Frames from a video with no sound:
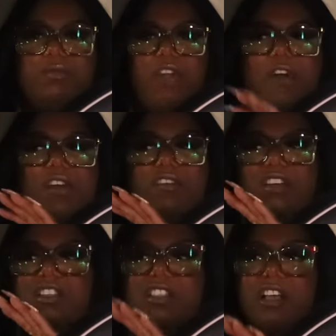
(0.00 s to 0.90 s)
Y'all don't even
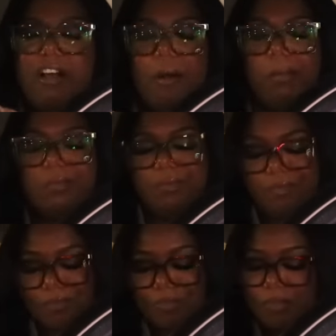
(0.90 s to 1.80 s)
understand.
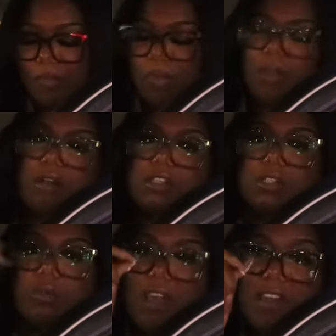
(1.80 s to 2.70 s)

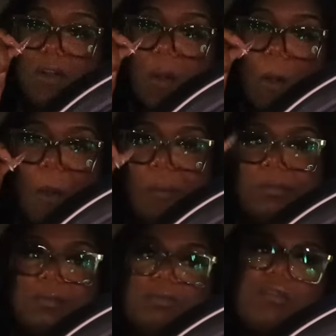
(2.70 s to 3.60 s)
Sweet
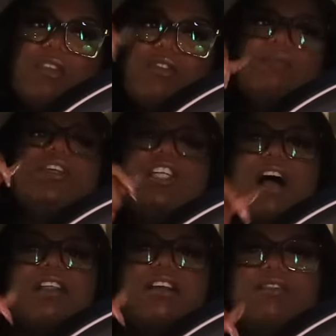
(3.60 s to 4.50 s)
from the
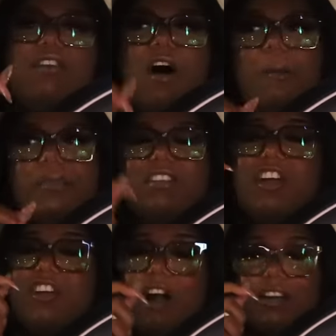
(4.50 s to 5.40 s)
chocolate covered almonds.
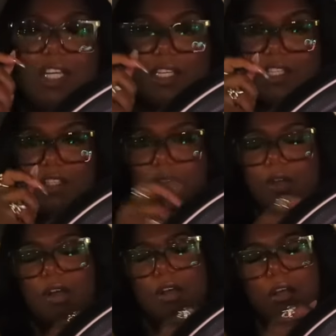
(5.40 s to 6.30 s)
They're dark chocolate too.
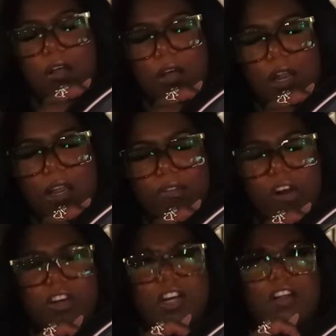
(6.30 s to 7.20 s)
Oh, I love
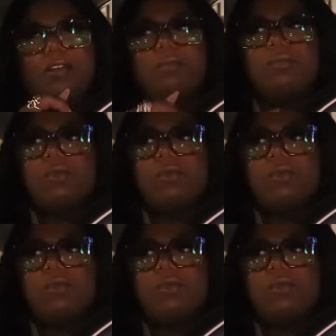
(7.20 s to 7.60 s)
dark chocolate.